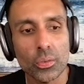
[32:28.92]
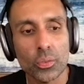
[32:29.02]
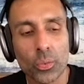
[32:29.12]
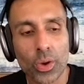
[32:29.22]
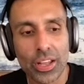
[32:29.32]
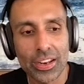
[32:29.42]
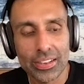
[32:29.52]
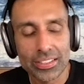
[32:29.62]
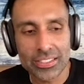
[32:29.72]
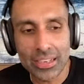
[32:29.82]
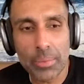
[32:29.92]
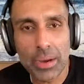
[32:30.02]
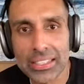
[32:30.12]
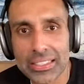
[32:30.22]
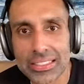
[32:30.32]
when
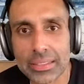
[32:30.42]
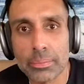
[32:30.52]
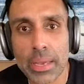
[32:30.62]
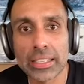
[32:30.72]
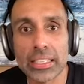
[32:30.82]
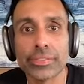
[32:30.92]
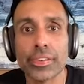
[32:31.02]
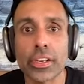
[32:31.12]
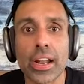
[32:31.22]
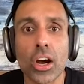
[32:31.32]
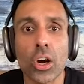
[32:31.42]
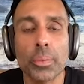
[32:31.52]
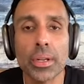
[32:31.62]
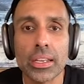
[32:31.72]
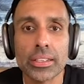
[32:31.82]
somebody is like begging for your
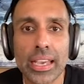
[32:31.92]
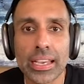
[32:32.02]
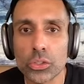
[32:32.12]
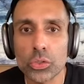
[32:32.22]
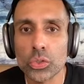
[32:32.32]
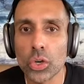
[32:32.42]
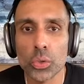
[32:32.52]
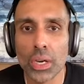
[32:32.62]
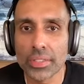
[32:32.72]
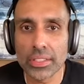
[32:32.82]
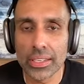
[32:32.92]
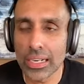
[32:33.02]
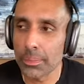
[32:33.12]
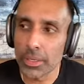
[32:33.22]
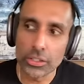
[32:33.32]
help, yet you know you have to get
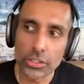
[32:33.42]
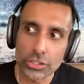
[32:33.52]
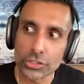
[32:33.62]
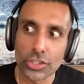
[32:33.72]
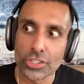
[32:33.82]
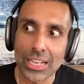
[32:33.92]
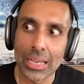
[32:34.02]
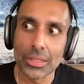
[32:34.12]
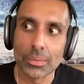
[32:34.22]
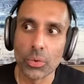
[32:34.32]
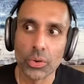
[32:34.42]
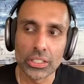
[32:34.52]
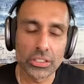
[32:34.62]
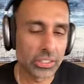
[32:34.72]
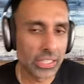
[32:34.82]
up at a certain time in the
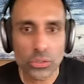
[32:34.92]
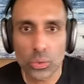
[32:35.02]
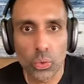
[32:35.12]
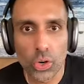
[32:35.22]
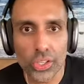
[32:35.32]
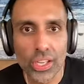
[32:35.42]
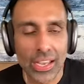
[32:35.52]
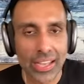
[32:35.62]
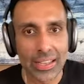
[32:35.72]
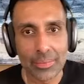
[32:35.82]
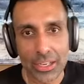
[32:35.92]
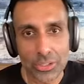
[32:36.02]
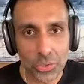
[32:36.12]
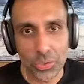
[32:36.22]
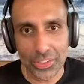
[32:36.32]
morning to get to work, and that by
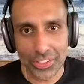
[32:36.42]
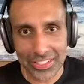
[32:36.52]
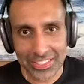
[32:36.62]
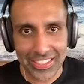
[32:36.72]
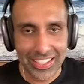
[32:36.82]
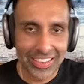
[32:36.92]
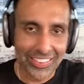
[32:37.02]
doing this,